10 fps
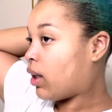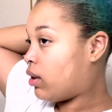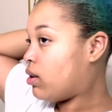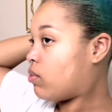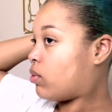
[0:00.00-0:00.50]
like
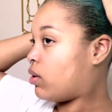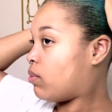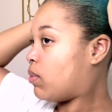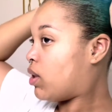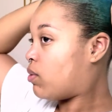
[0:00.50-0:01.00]
this one
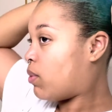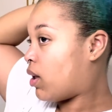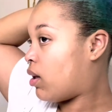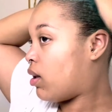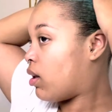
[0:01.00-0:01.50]
looked much
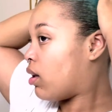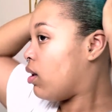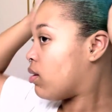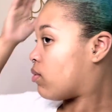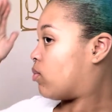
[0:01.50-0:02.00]
better than the
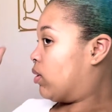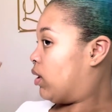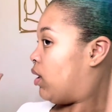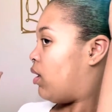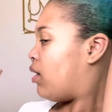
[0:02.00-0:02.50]
other
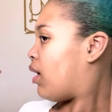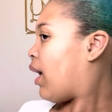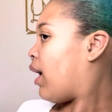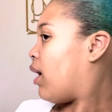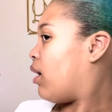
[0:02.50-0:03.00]
one.
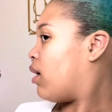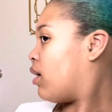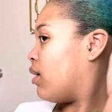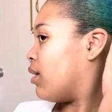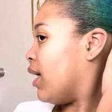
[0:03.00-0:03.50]
Like,
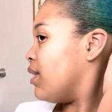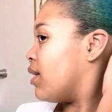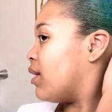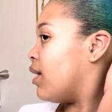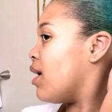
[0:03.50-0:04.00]
that's
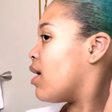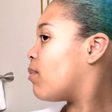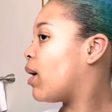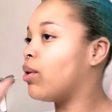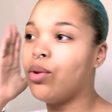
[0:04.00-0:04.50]
the thing
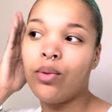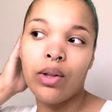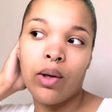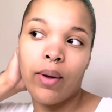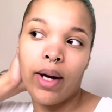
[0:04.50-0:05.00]
about
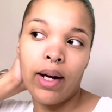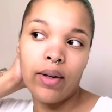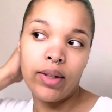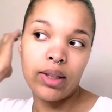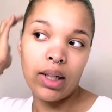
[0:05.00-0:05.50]
doing your
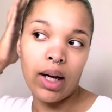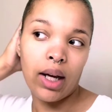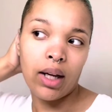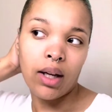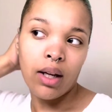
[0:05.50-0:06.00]
hair. It's
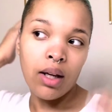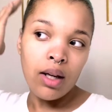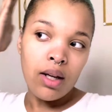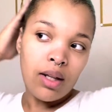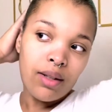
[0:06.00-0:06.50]
like,
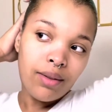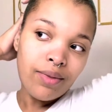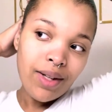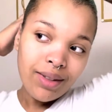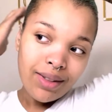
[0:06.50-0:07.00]
the
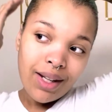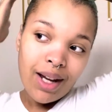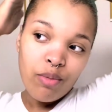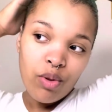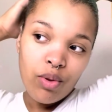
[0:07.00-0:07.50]
first
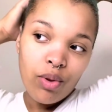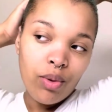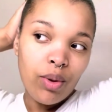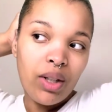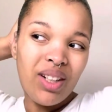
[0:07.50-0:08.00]
time you
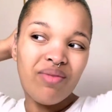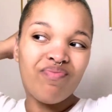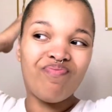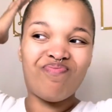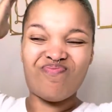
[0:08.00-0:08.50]
do
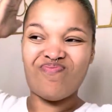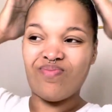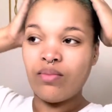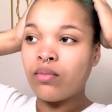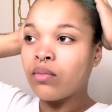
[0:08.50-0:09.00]
it,
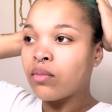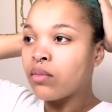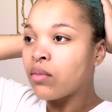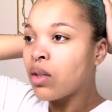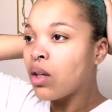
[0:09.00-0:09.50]
mm,
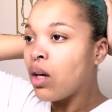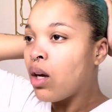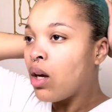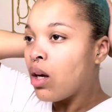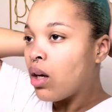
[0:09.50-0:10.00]

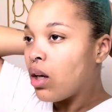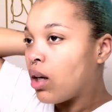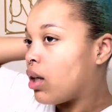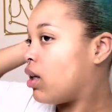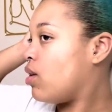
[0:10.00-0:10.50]

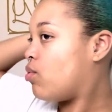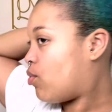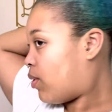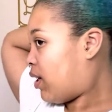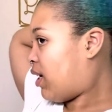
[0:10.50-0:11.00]
and then you
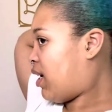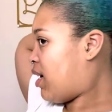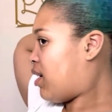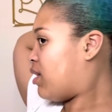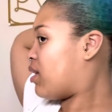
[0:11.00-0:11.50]
do it
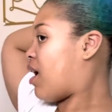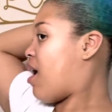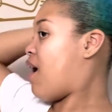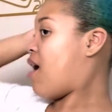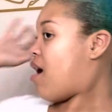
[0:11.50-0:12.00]
again, it's
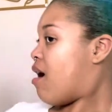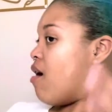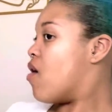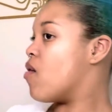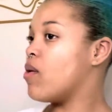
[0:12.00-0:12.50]
like,
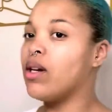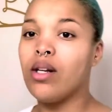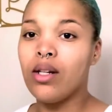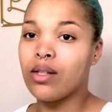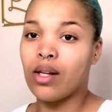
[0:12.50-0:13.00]
oh, and
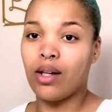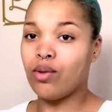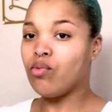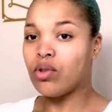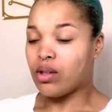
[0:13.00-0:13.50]
then it's like
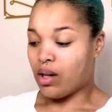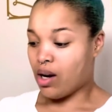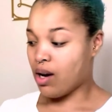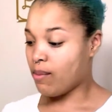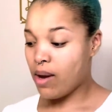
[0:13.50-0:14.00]
you just a
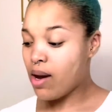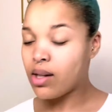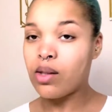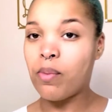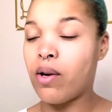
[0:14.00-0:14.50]
damn
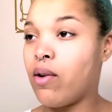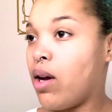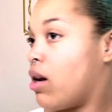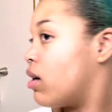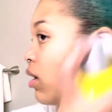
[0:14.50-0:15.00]
expert
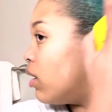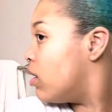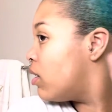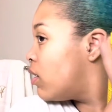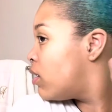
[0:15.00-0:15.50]
at it, honey.